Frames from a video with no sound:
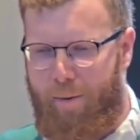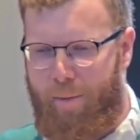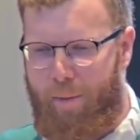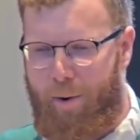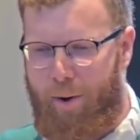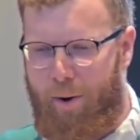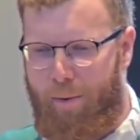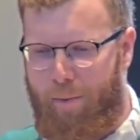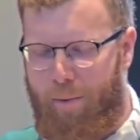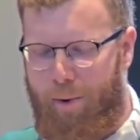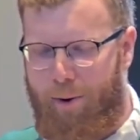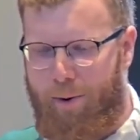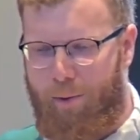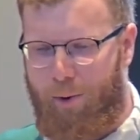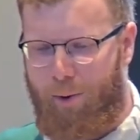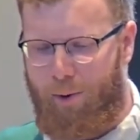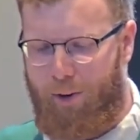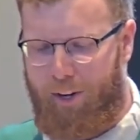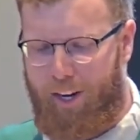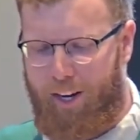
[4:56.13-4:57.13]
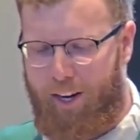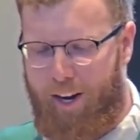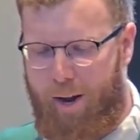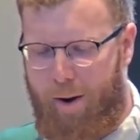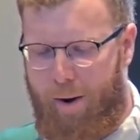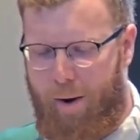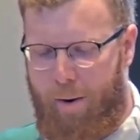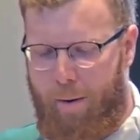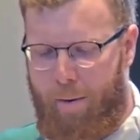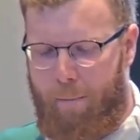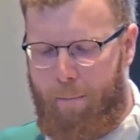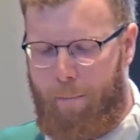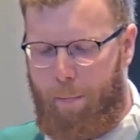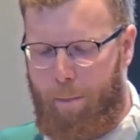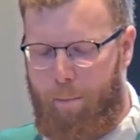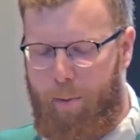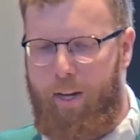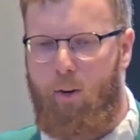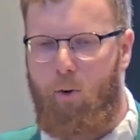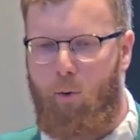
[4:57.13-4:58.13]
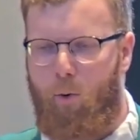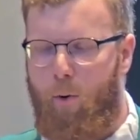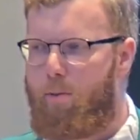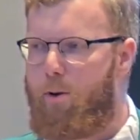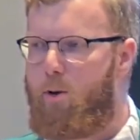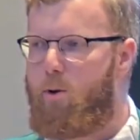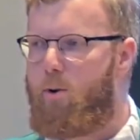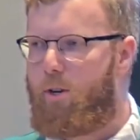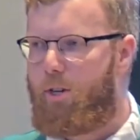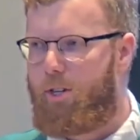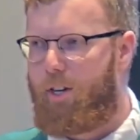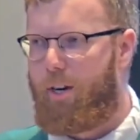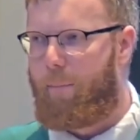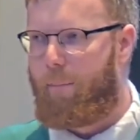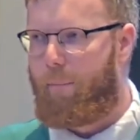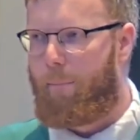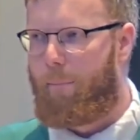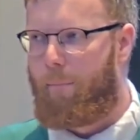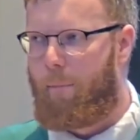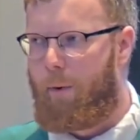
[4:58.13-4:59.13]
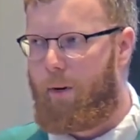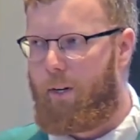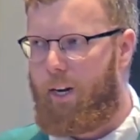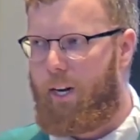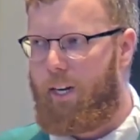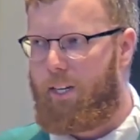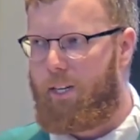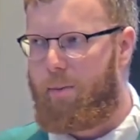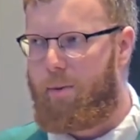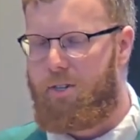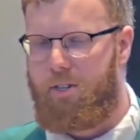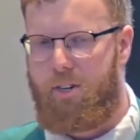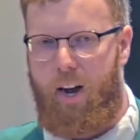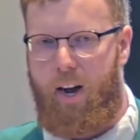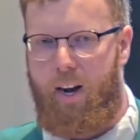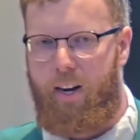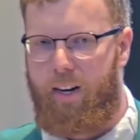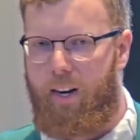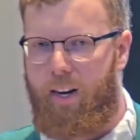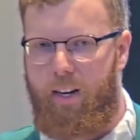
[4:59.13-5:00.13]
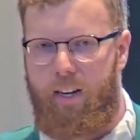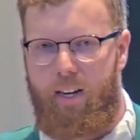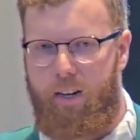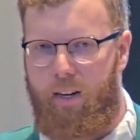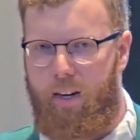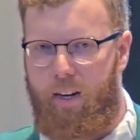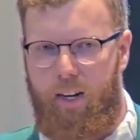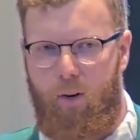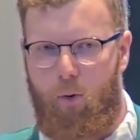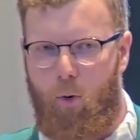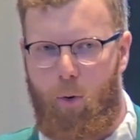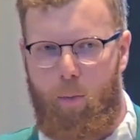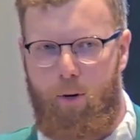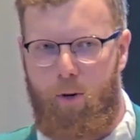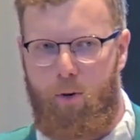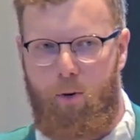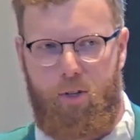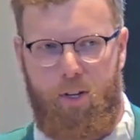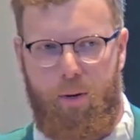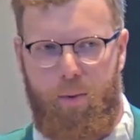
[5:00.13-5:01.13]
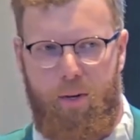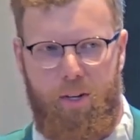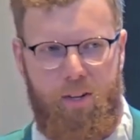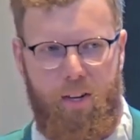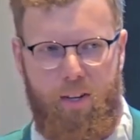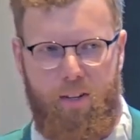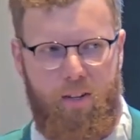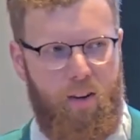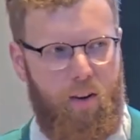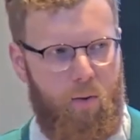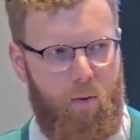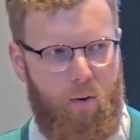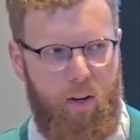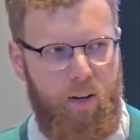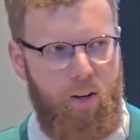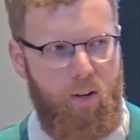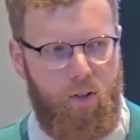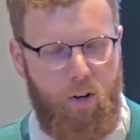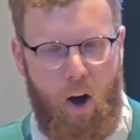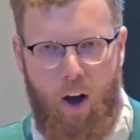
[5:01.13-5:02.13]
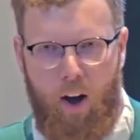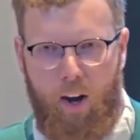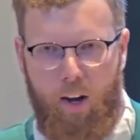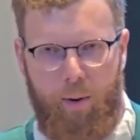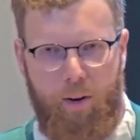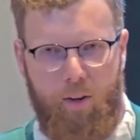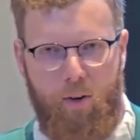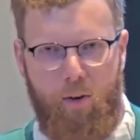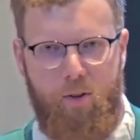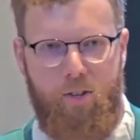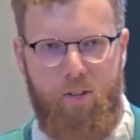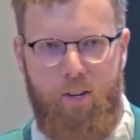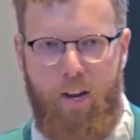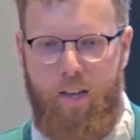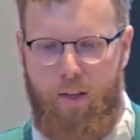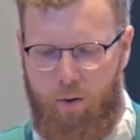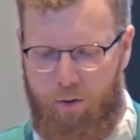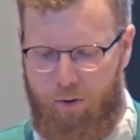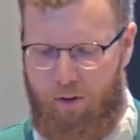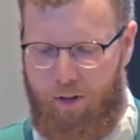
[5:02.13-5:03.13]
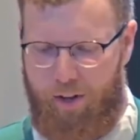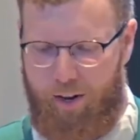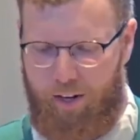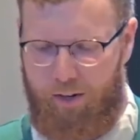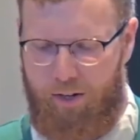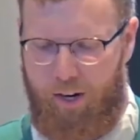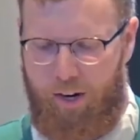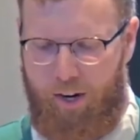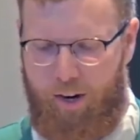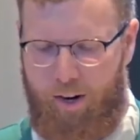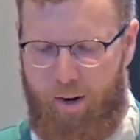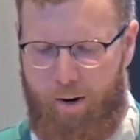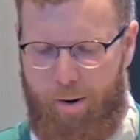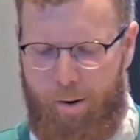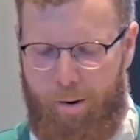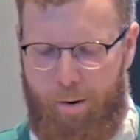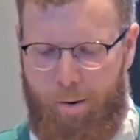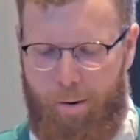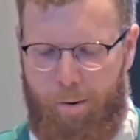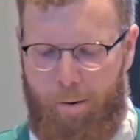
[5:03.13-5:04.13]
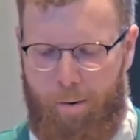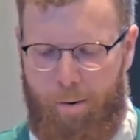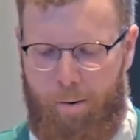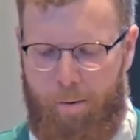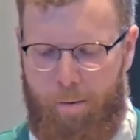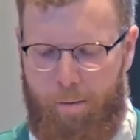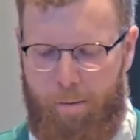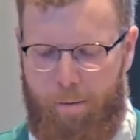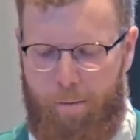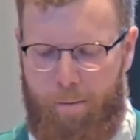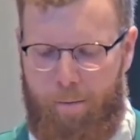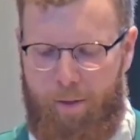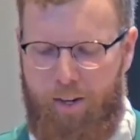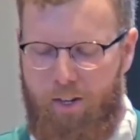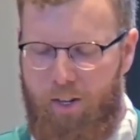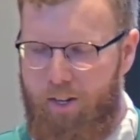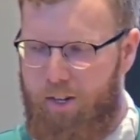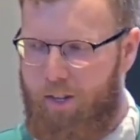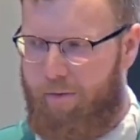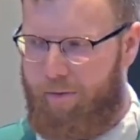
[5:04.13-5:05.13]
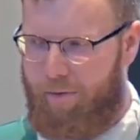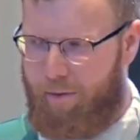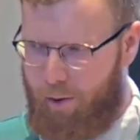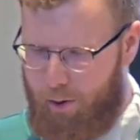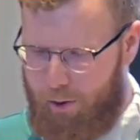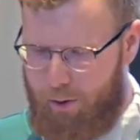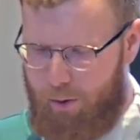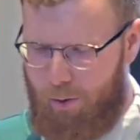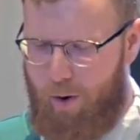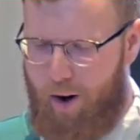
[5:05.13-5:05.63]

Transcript: what we're looking at, Peter rebukes him, takes him aside and he rebukes him. He says, "What are you talking about? Don't say those things." This is the first